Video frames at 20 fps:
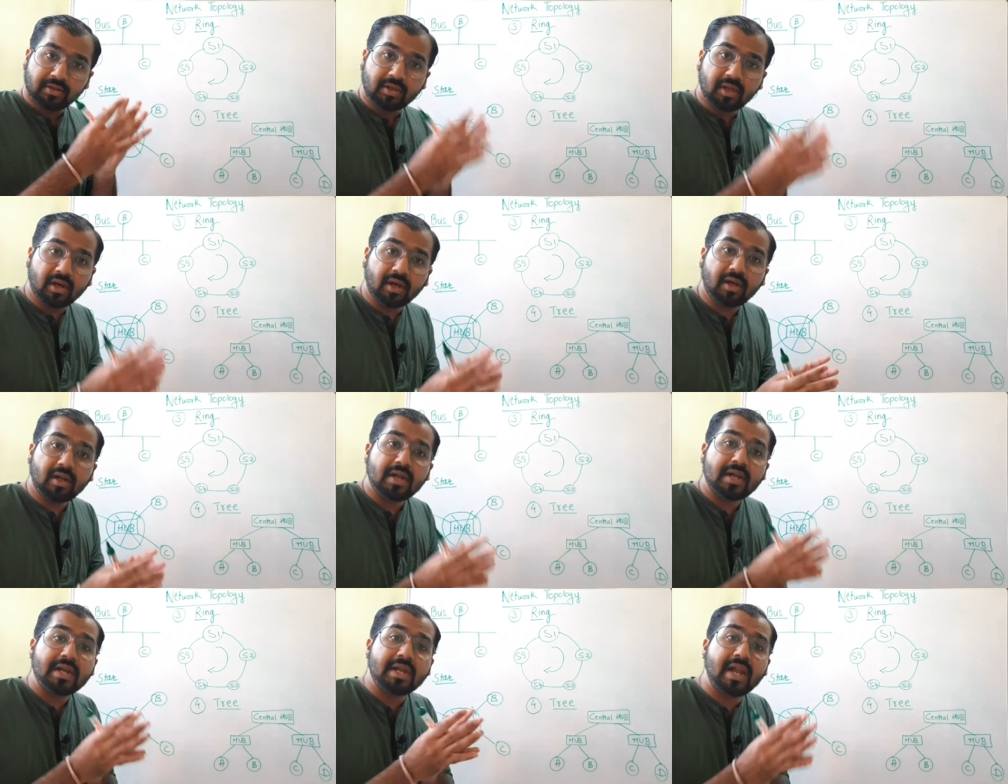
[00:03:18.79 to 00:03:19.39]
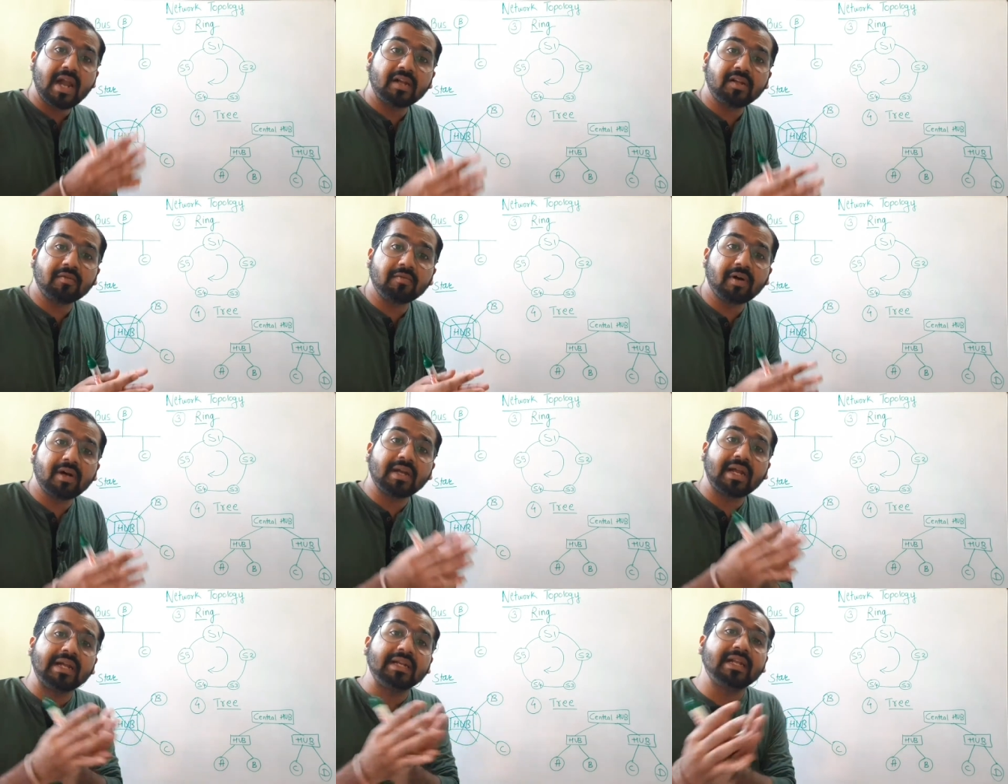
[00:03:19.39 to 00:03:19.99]
the
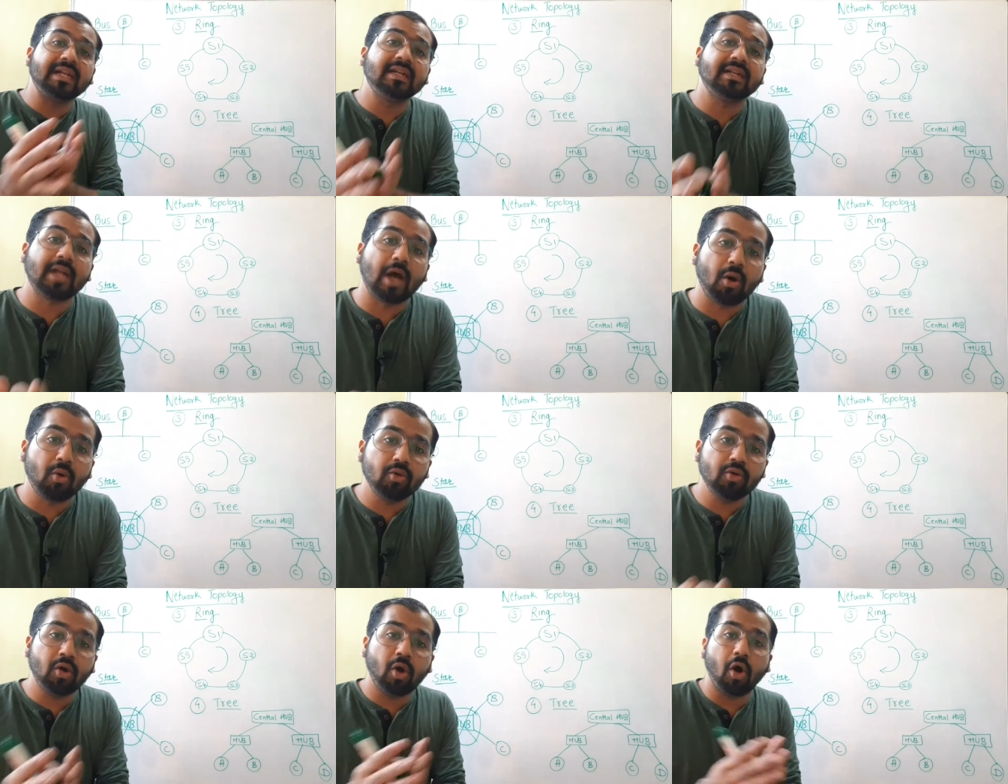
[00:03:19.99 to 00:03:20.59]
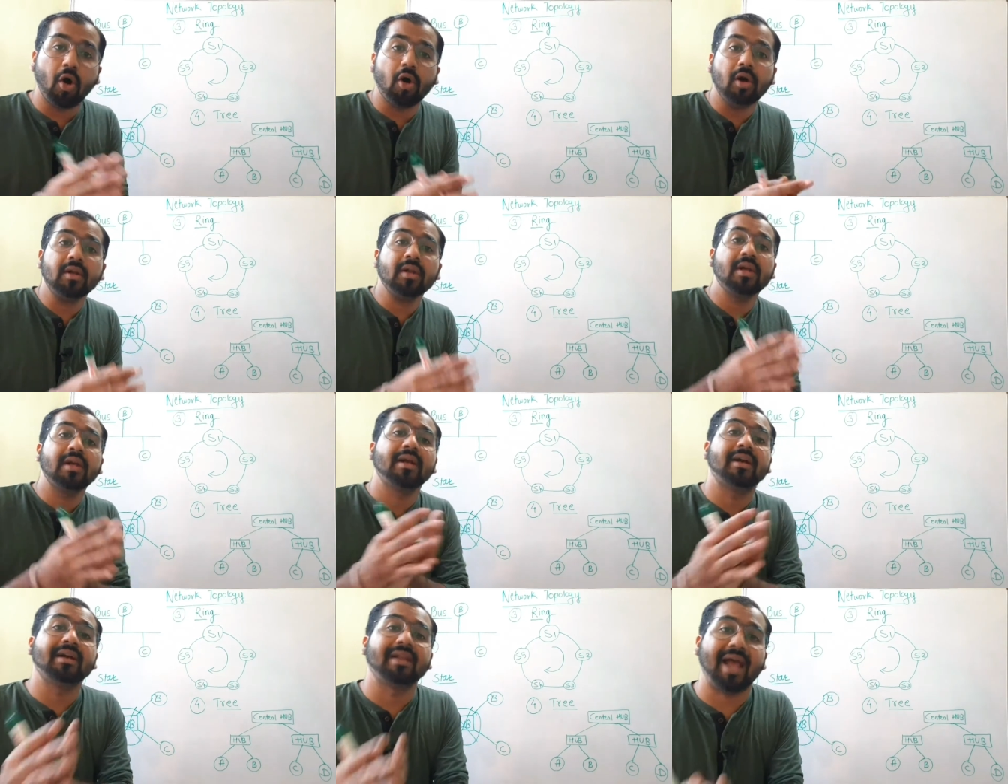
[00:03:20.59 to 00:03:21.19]
network getting down
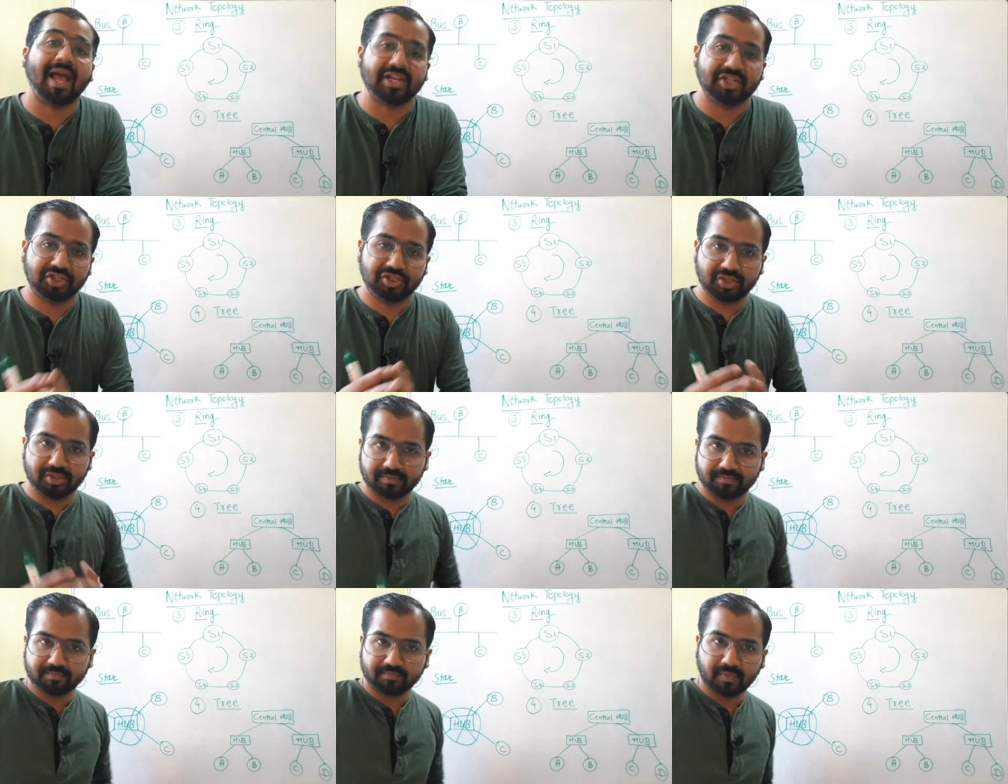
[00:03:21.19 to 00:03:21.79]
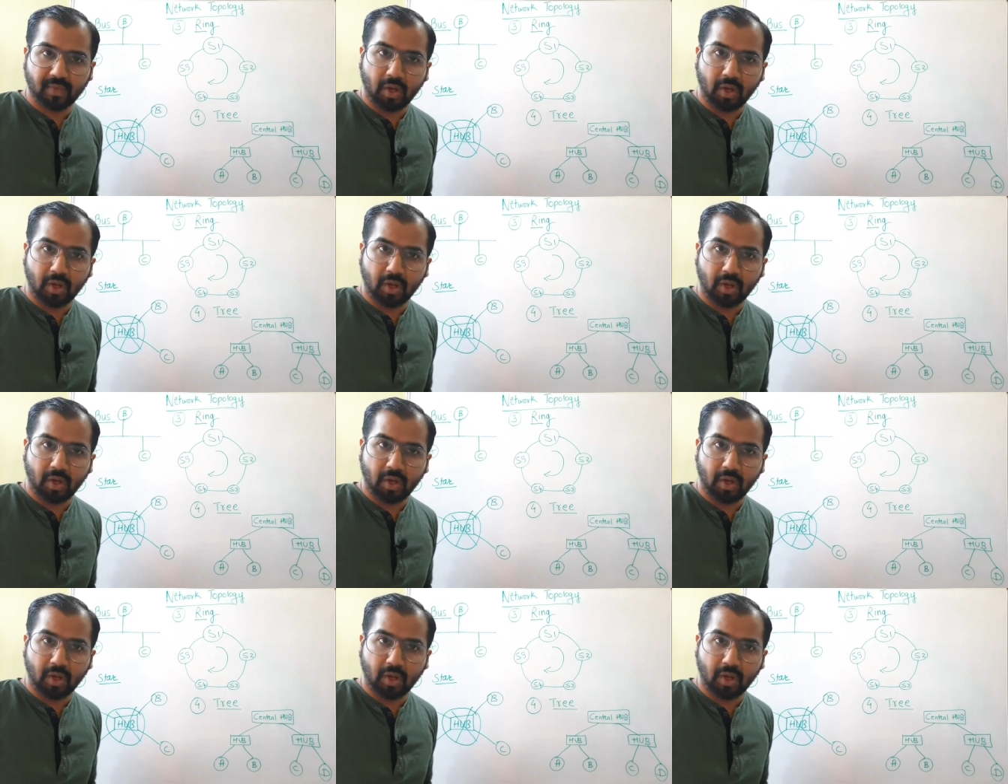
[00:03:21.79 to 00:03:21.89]
or crashed.